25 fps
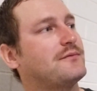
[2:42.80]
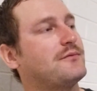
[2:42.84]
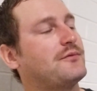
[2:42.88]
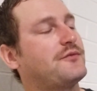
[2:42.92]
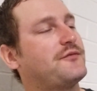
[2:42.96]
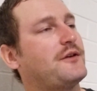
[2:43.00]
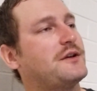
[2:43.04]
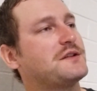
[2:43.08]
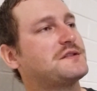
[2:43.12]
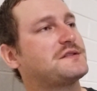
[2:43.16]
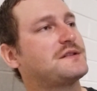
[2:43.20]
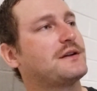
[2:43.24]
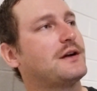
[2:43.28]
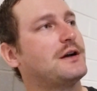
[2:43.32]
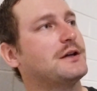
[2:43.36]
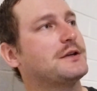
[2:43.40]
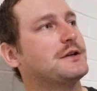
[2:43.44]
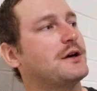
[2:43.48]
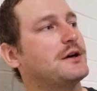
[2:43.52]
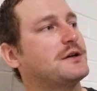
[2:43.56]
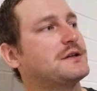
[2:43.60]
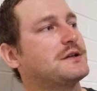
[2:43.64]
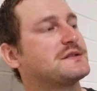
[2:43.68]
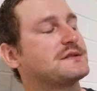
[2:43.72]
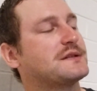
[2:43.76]
First thing I
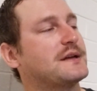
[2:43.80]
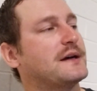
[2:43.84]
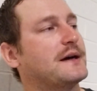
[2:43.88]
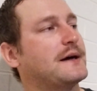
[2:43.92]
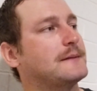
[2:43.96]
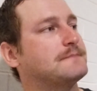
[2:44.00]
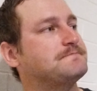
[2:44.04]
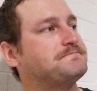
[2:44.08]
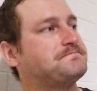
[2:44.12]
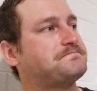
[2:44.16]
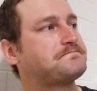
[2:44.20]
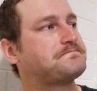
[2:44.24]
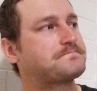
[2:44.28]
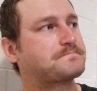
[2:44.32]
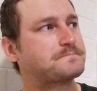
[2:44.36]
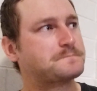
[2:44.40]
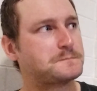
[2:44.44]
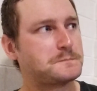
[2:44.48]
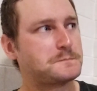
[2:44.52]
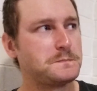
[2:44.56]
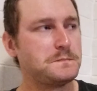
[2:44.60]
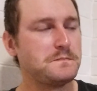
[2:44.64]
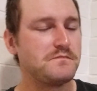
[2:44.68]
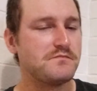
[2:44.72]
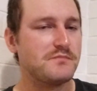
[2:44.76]
noticed,
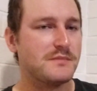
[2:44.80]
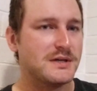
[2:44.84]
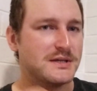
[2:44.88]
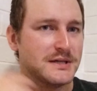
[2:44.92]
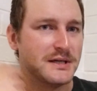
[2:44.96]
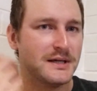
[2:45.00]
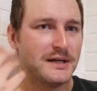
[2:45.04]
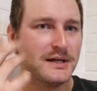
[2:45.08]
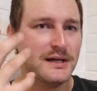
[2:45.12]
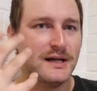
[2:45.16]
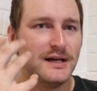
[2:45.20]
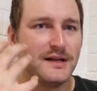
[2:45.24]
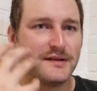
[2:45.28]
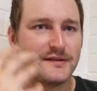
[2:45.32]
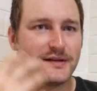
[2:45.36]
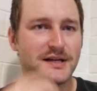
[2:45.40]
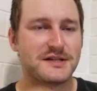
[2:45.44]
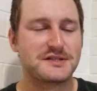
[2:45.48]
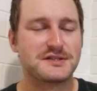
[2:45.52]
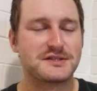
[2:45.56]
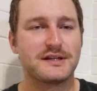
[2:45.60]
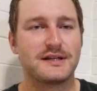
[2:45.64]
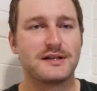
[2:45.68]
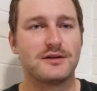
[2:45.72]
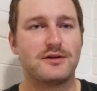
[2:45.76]
it's
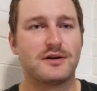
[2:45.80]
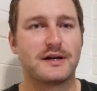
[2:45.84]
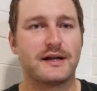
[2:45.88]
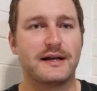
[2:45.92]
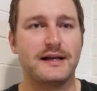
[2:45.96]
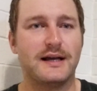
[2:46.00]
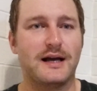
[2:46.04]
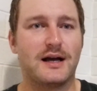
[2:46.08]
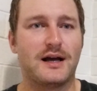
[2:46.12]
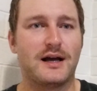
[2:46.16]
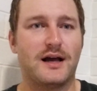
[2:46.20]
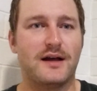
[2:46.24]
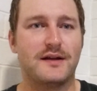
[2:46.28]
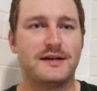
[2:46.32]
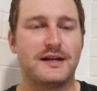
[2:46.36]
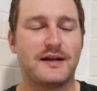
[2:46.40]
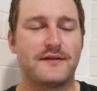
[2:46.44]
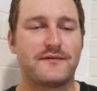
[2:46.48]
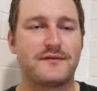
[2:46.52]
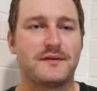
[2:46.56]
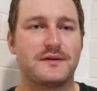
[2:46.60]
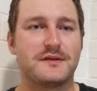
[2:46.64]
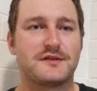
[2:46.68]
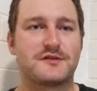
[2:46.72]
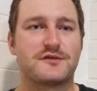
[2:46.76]
actually got a
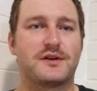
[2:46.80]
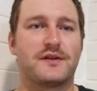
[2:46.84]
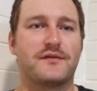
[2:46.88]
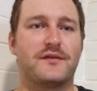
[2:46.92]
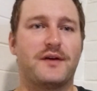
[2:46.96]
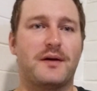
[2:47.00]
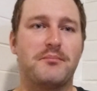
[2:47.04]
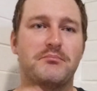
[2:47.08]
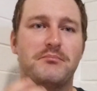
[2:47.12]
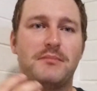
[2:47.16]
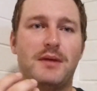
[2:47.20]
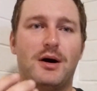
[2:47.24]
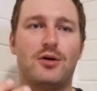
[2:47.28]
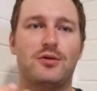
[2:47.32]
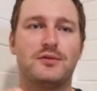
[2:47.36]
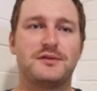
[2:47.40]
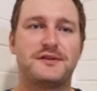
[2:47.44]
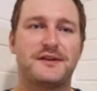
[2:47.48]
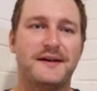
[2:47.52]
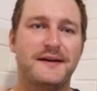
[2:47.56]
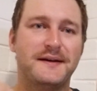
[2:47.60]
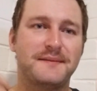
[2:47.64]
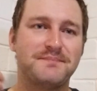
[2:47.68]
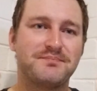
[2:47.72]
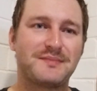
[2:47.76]
definite sort of a
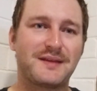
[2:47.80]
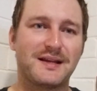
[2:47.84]
malt